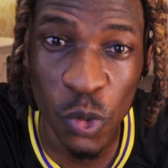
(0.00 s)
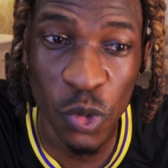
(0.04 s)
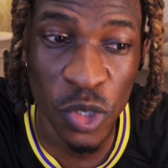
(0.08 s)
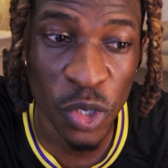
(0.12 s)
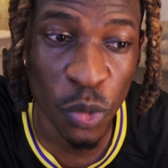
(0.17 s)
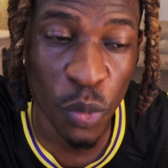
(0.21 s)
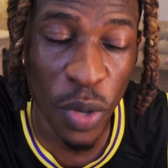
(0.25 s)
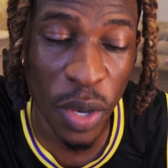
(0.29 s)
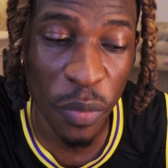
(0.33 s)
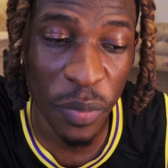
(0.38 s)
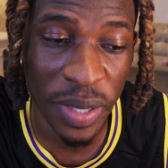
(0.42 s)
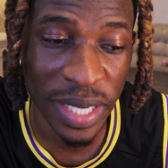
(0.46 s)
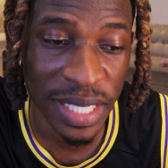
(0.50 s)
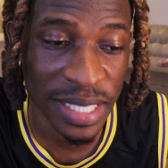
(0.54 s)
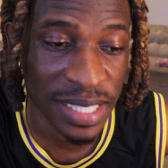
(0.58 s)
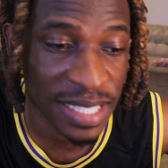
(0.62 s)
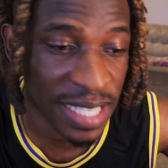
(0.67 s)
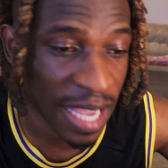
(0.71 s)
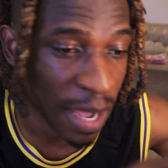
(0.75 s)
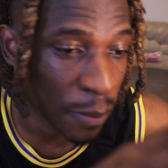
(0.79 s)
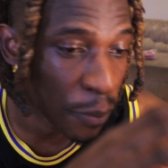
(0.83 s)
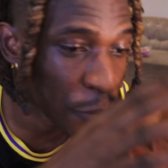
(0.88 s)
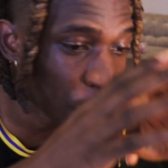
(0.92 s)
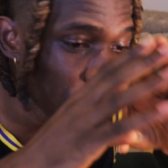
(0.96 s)
The way we
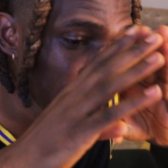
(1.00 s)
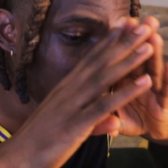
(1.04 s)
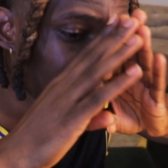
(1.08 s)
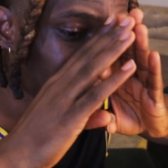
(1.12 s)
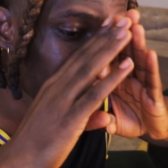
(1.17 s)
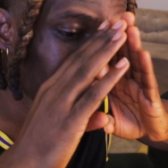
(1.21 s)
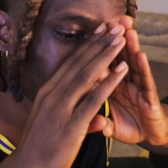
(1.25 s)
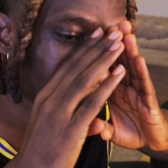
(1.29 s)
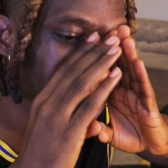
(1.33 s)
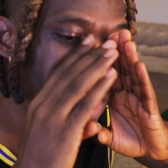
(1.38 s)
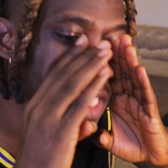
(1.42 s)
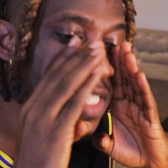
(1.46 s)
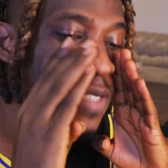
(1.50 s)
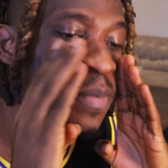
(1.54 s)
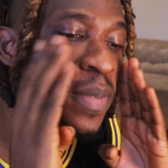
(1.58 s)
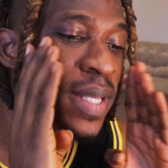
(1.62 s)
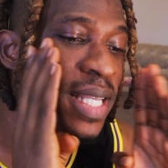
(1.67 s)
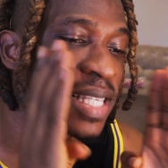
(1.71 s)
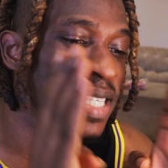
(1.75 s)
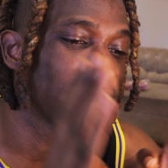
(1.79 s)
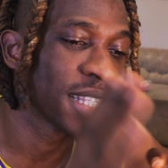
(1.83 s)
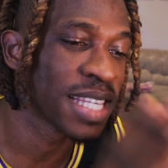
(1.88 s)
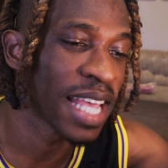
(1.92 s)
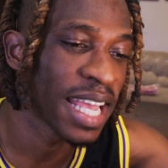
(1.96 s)
interpret what is being
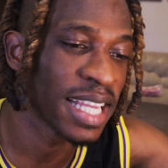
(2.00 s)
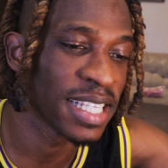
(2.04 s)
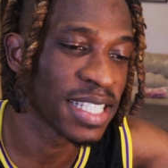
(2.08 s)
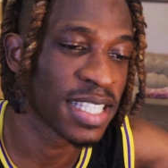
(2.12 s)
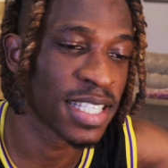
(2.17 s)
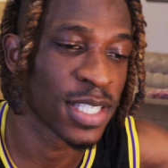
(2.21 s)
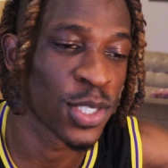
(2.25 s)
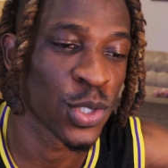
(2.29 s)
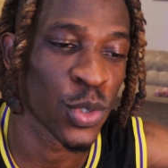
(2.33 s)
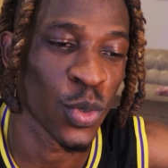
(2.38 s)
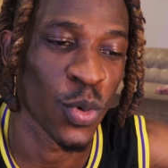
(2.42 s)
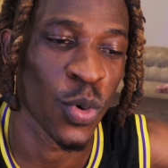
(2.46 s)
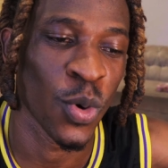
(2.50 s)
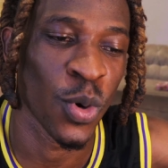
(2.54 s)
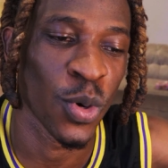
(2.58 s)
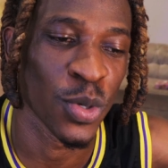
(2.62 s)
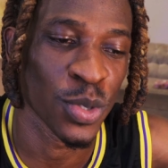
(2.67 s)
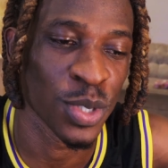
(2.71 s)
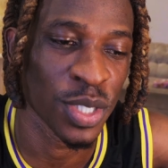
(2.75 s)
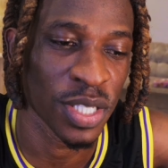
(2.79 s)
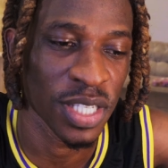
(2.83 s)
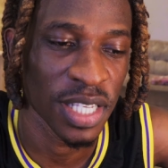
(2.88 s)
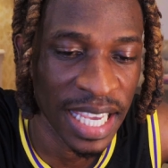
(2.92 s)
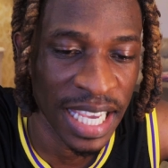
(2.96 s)
sent to
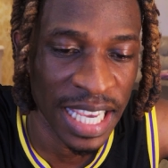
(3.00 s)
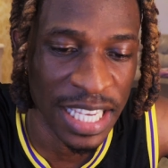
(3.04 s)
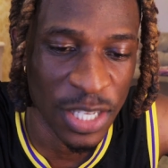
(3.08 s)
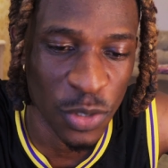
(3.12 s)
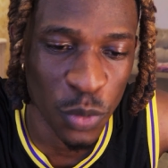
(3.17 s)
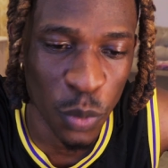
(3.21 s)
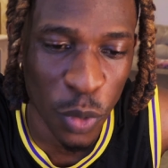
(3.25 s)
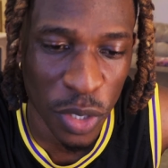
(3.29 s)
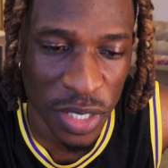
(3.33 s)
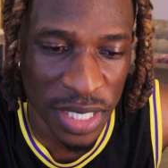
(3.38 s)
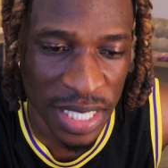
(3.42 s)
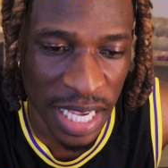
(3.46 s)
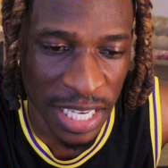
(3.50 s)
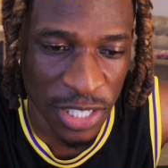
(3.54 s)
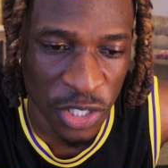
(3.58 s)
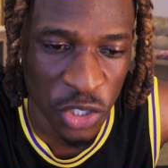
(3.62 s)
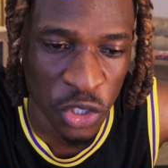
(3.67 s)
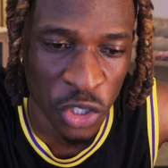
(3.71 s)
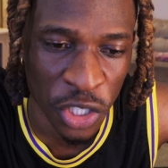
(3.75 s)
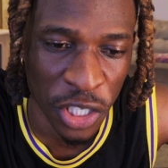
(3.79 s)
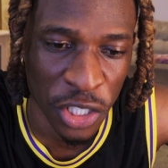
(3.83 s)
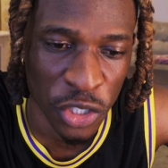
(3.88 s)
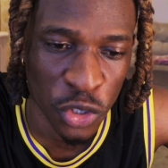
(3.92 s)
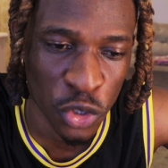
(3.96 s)
us is what has
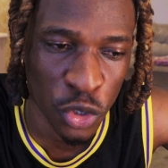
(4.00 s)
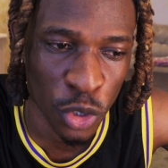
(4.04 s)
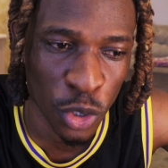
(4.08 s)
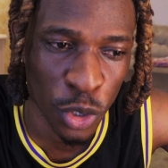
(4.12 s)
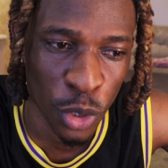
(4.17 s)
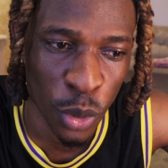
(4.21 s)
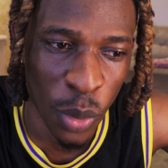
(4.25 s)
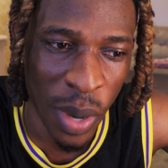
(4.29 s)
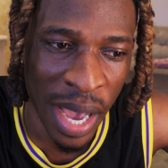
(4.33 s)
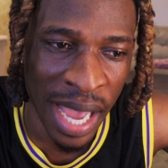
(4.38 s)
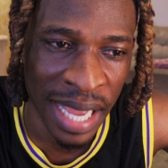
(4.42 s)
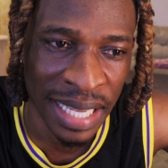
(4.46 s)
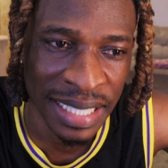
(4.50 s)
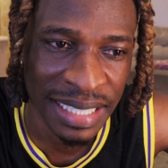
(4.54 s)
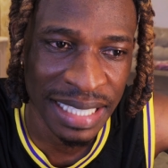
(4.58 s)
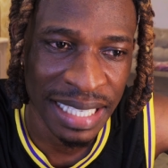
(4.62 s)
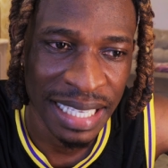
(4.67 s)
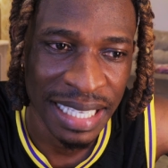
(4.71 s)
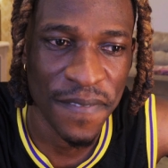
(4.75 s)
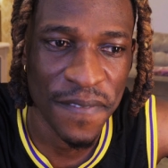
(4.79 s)
changed, you know, and